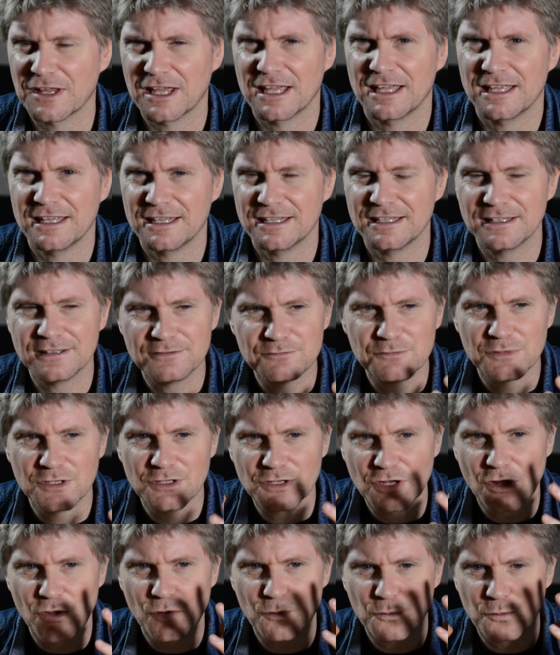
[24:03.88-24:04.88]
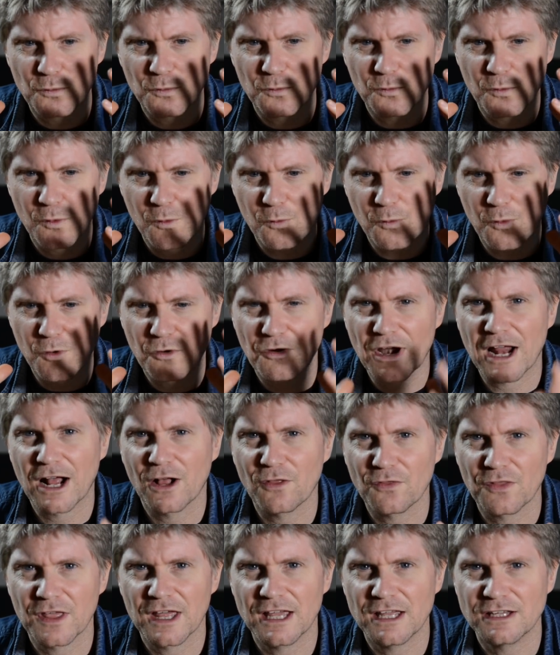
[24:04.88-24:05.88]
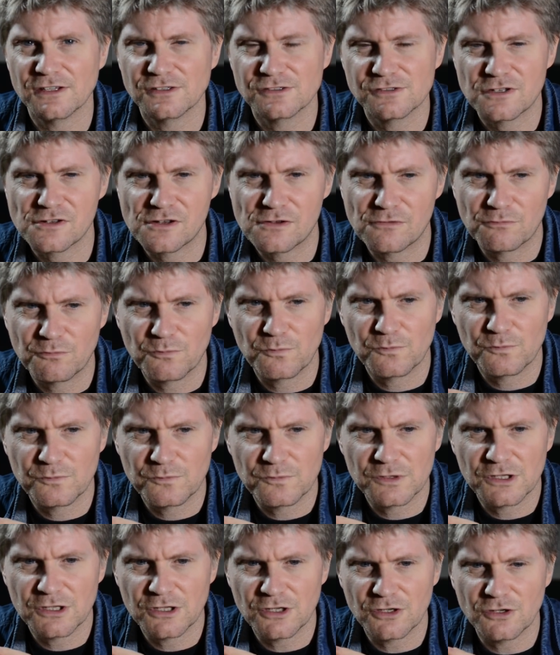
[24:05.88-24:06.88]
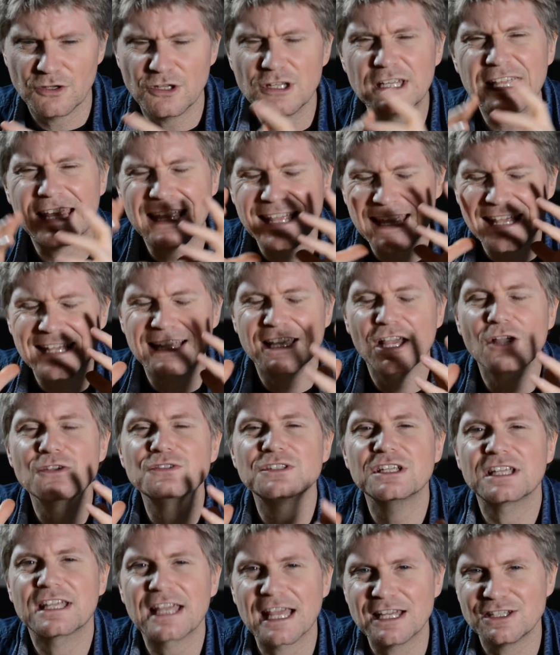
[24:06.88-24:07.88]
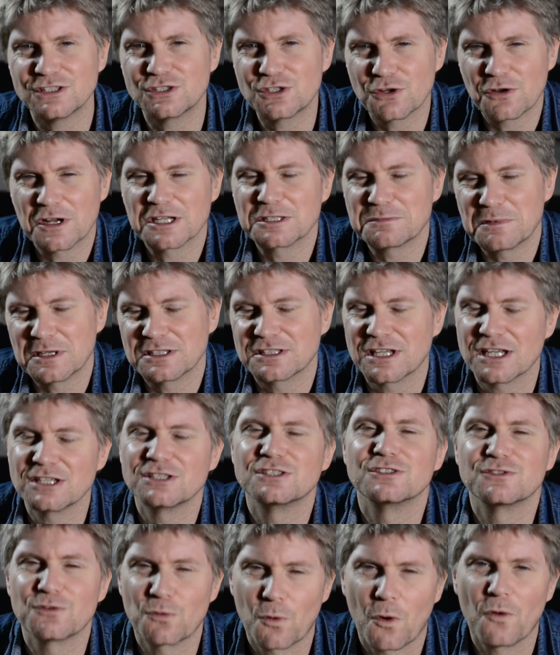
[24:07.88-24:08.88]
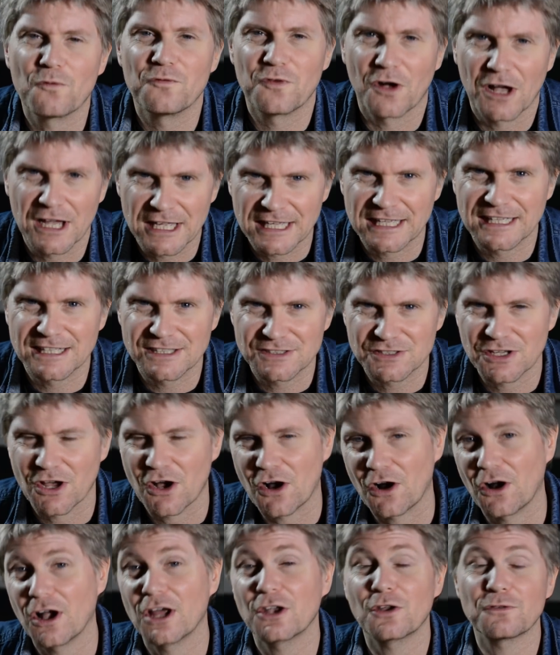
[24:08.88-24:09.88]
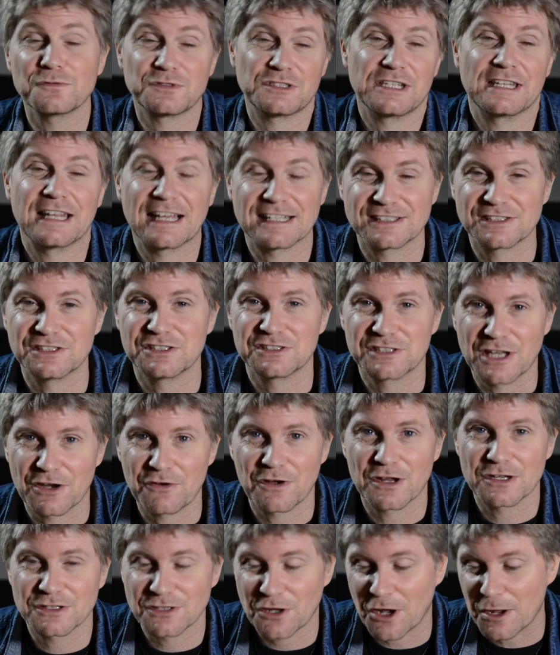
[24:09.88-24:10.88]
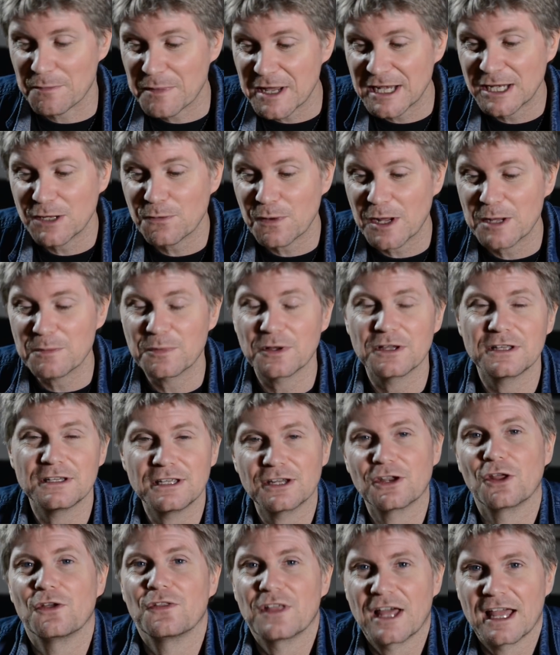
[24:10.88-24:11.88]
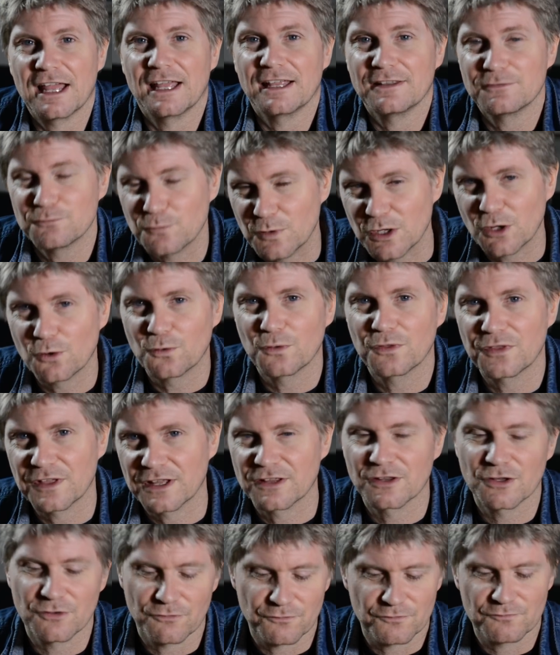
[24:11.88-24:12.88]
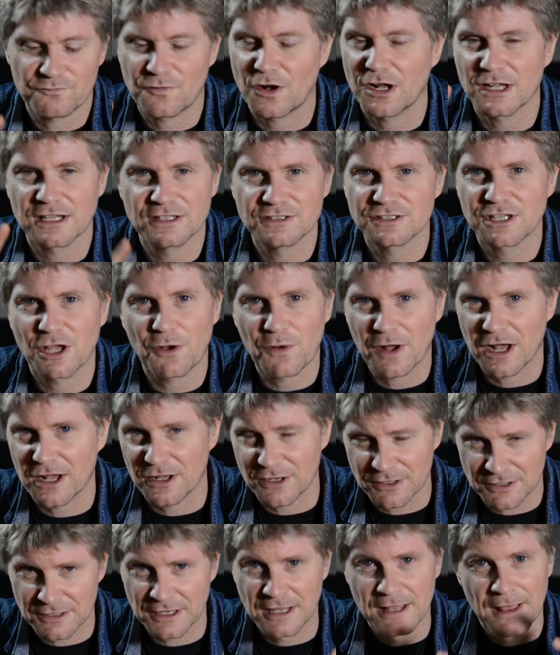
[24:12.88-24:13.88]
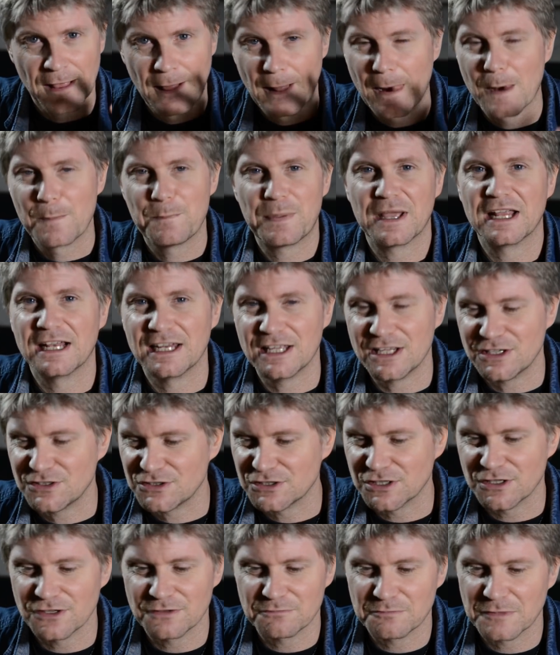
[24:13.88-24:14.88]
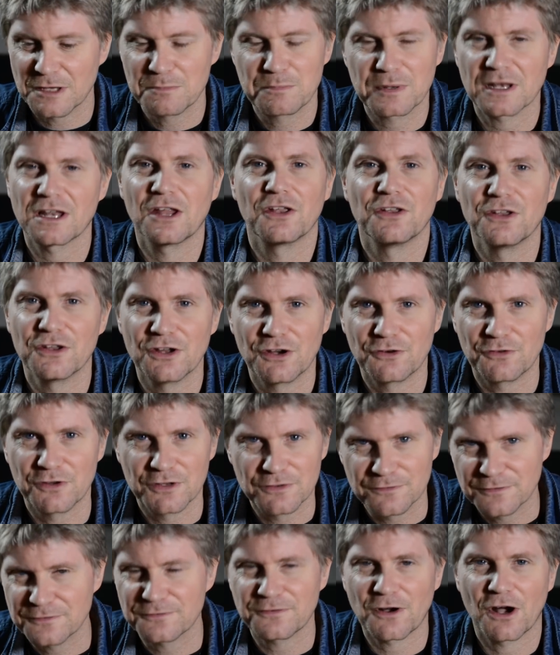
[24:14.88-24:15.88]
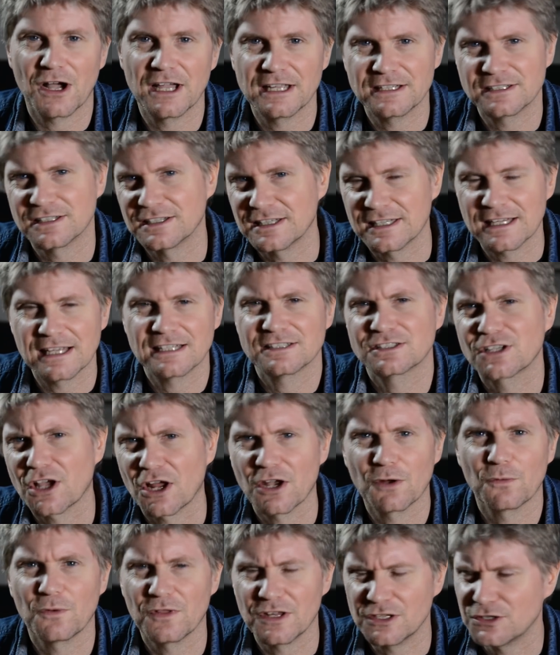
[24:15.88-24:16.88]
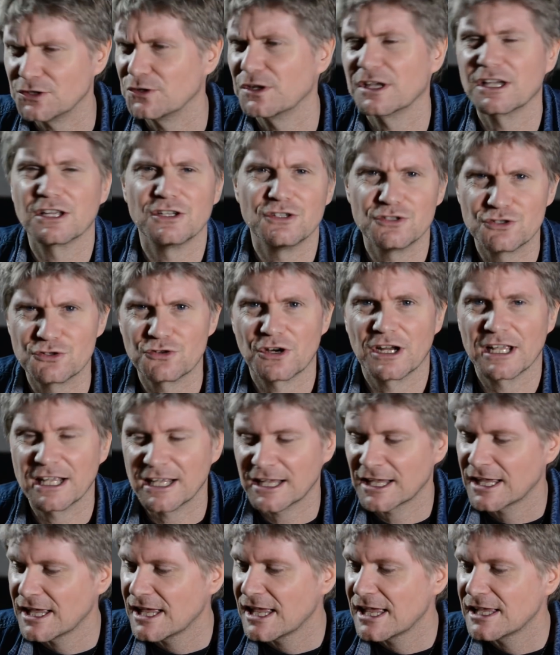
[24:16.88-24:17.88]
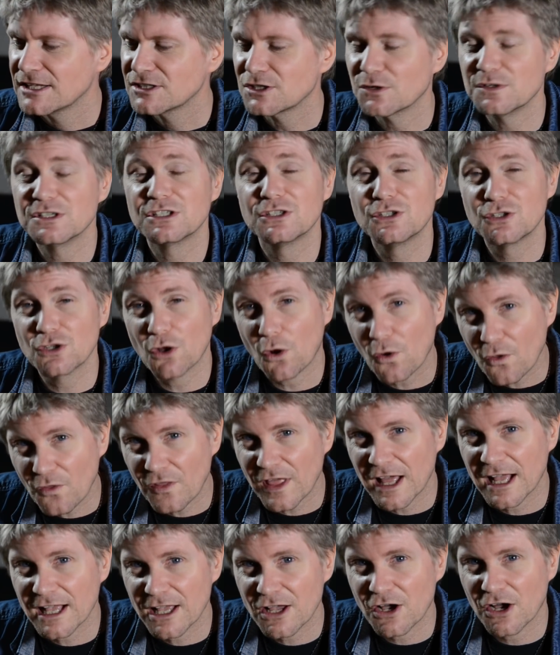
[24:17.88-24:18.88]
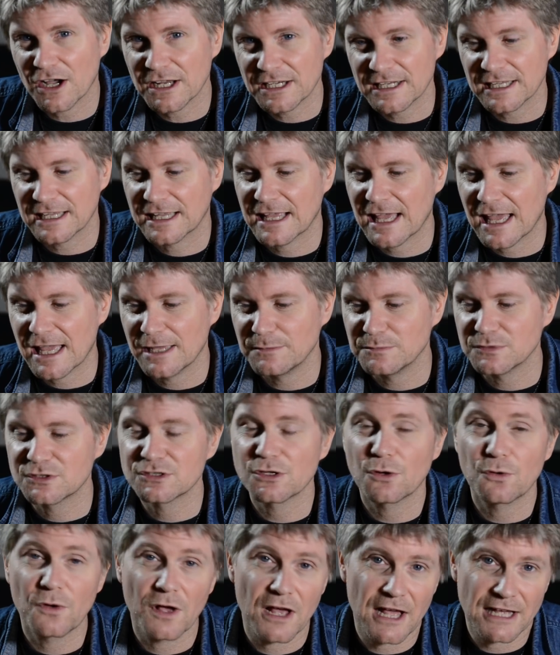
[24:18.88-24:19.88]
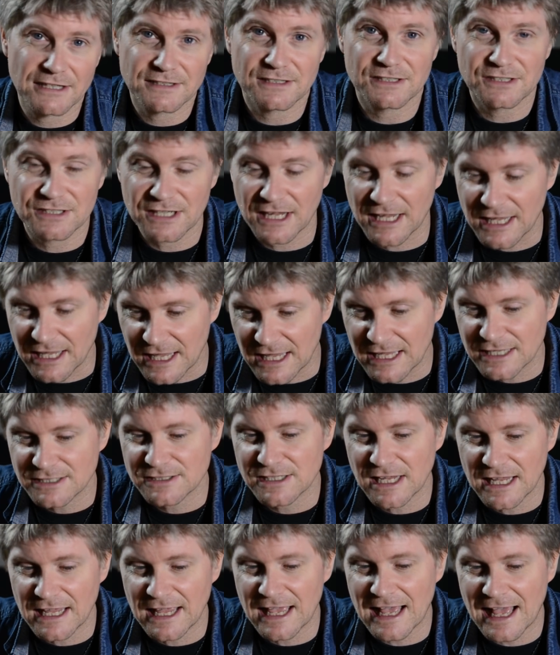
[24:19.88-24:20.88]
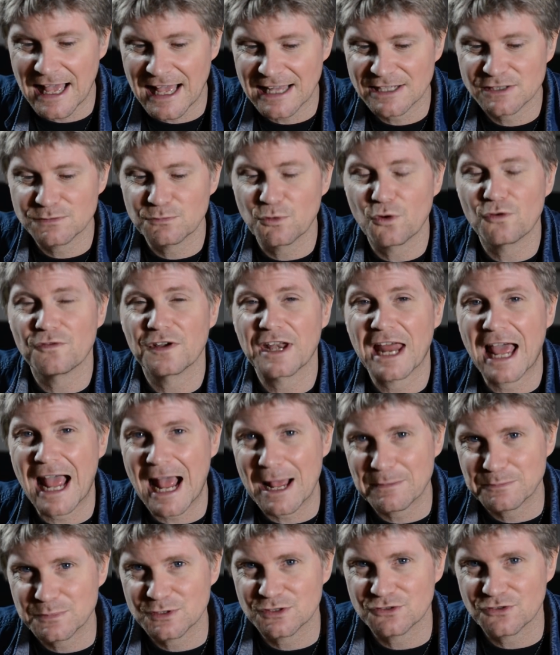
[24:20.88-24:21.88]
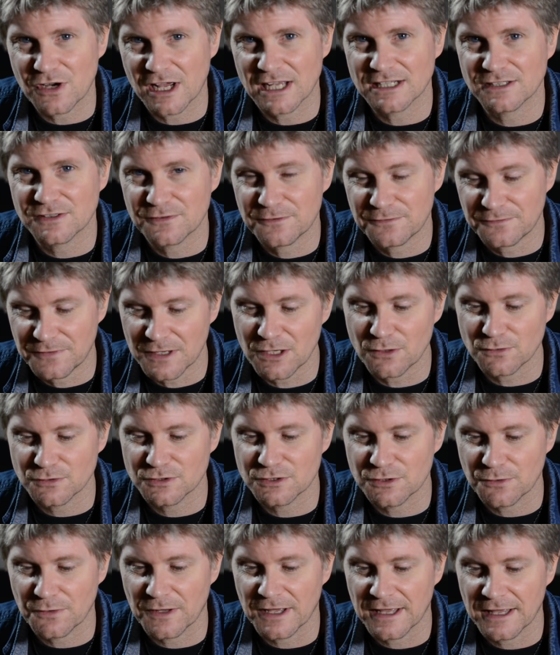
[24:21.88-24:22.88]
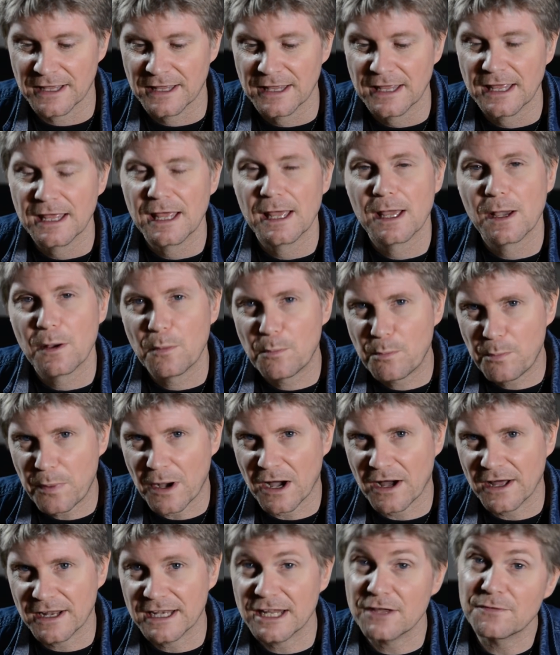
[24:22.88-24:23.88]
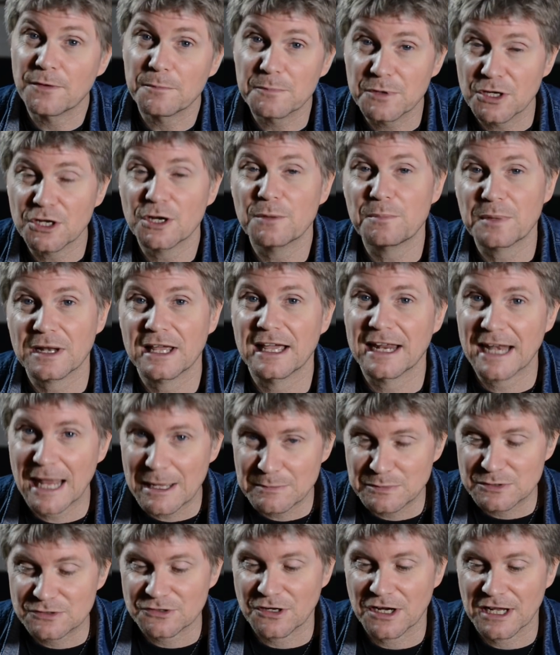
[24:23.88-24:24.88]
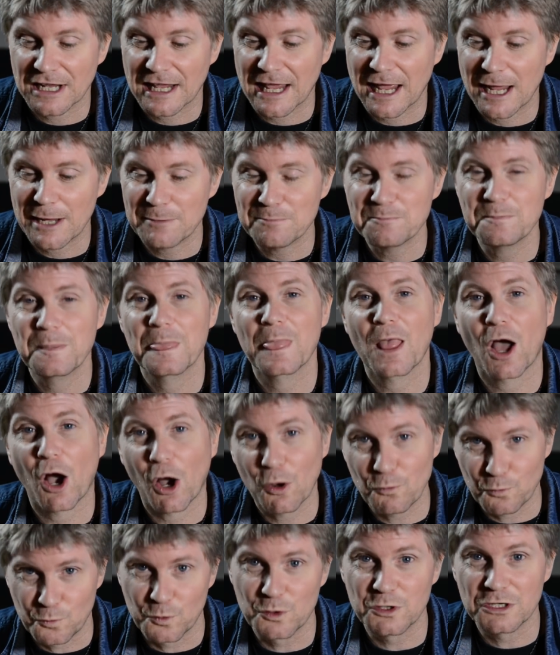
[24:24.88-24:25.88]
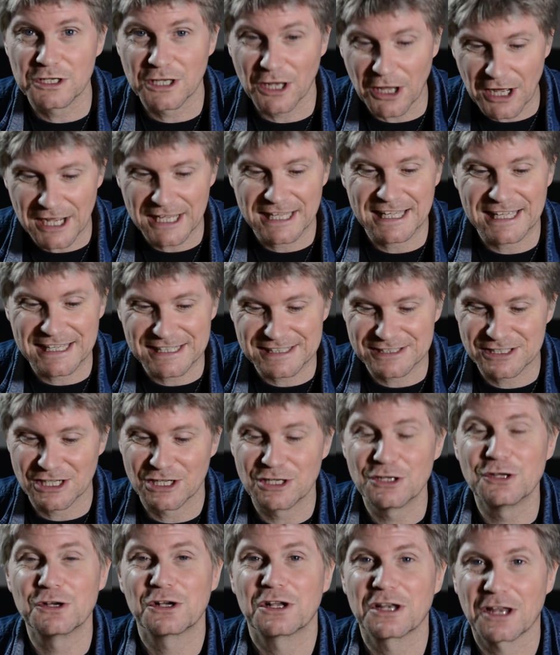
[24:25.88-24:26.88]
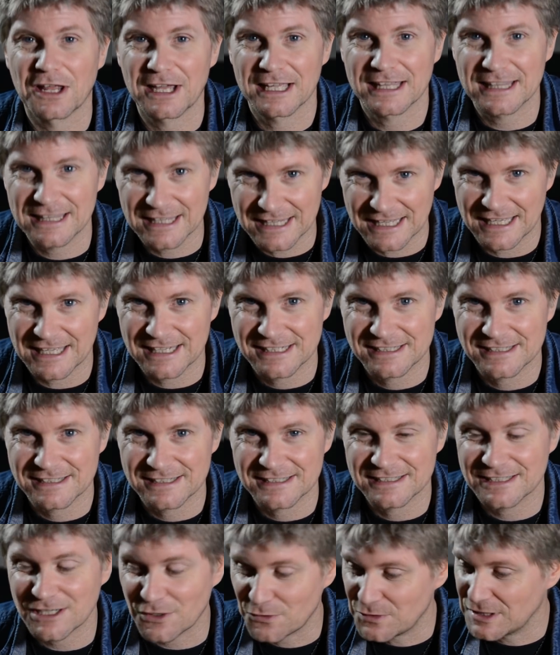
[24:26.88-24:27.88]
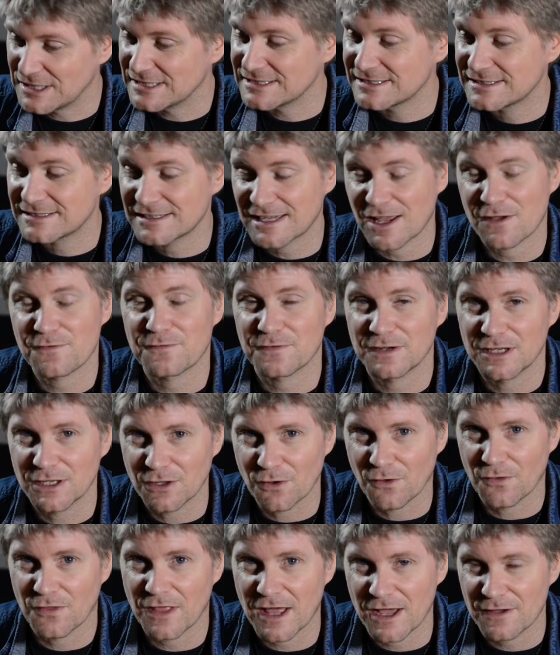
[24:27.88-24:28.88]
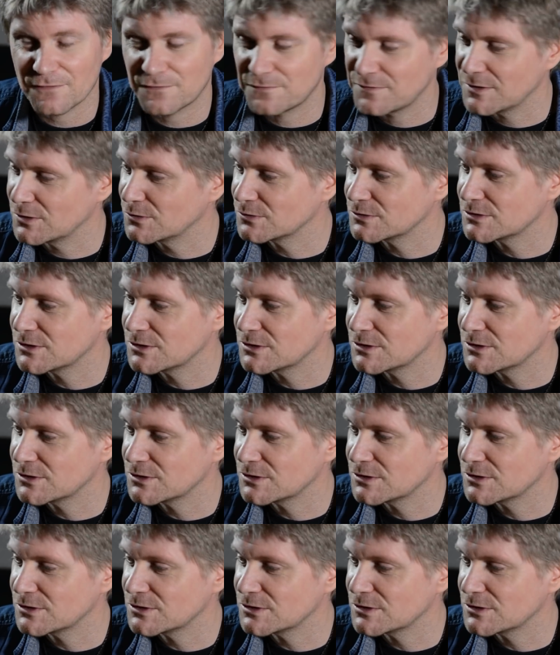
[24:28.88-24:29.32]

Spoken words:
they, were out there, it goes against your expectations of what Vikings are. And obviously that's a stereotype anyway, but, hey, we all think that Vikings go out and pillage and plunder and fight, and that's kind of what they're doing, and drink. So it's not that kind of game. So as I say, it has more of an abstract feel to it. But if I'm going to play an abstract game, I would like it to look like this. So it's definitely got that feel